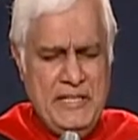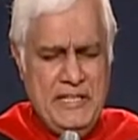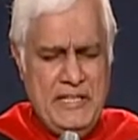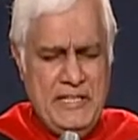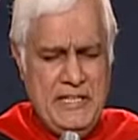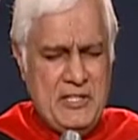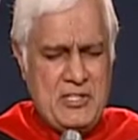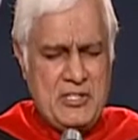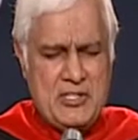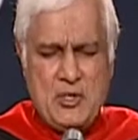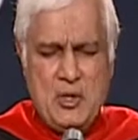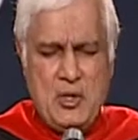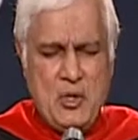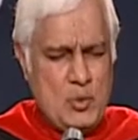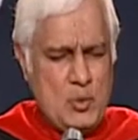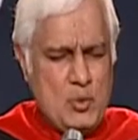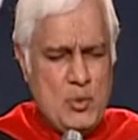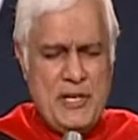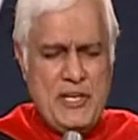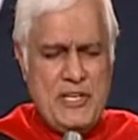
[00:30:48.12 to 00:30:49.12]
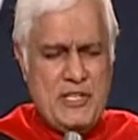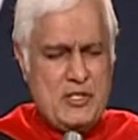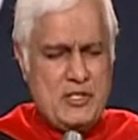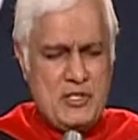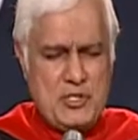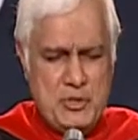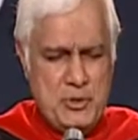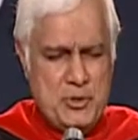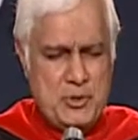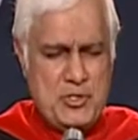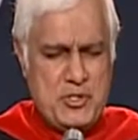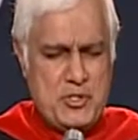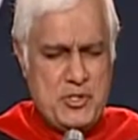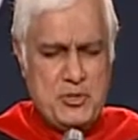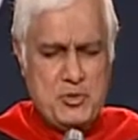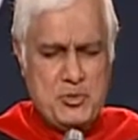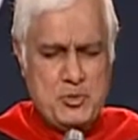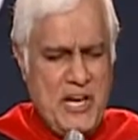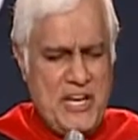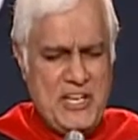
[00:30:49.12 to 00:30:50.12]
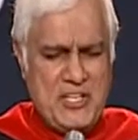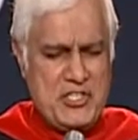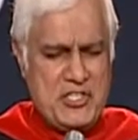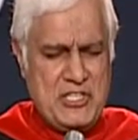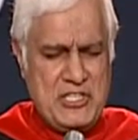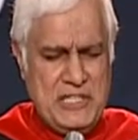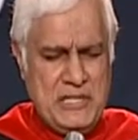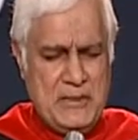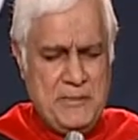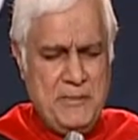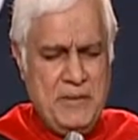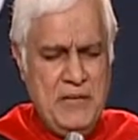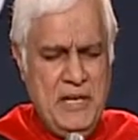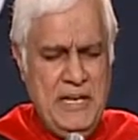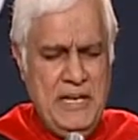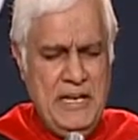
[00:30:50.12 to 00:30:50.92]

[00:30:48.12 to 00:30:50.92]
is always used to rising up